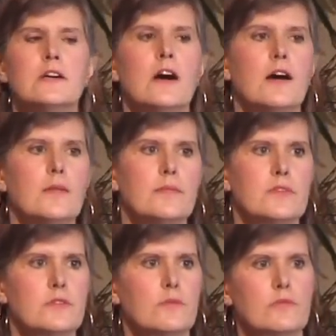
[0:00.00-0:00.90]

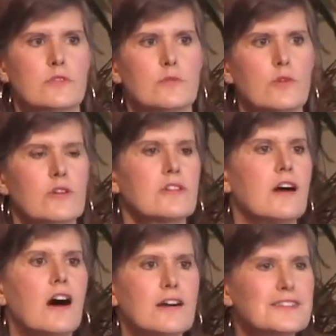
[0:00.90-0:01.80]
The word
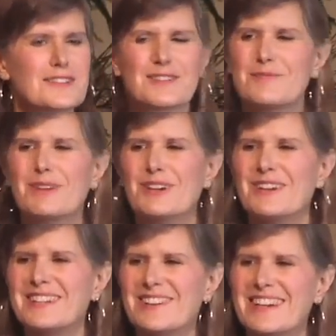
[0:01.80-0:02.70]
lung doesn't appear
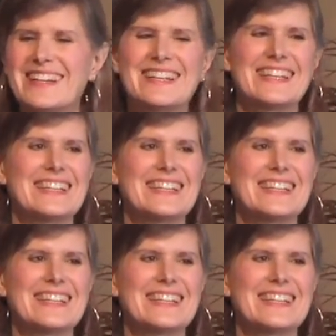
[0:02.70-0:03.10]
anywhere in it.